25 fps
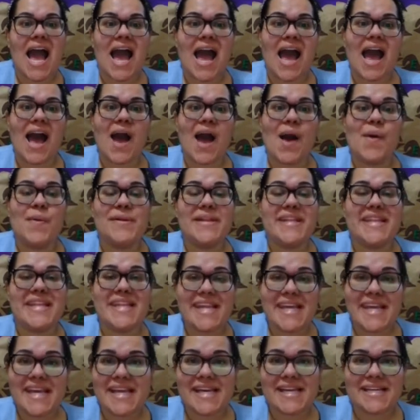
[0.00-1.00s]
How
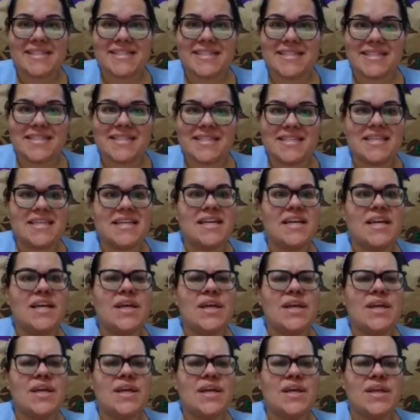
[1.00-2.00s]
neat.
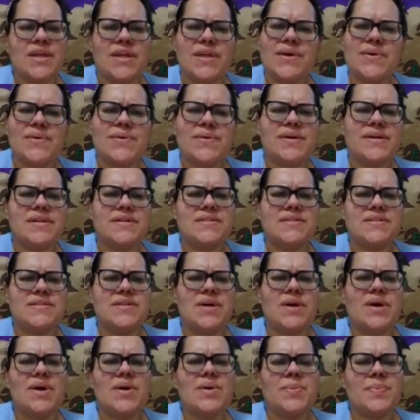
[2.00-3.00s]
You are
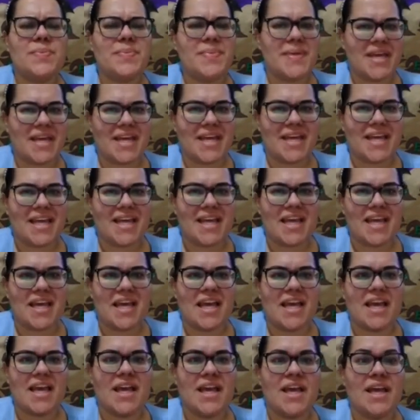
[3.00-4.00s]
so
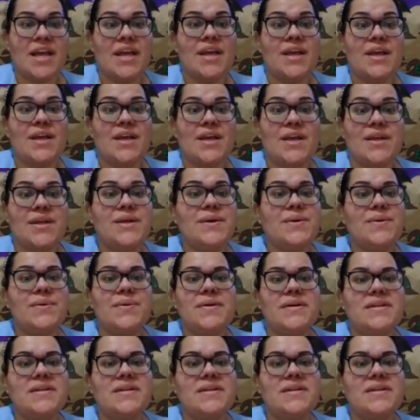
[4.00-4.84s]
picky. You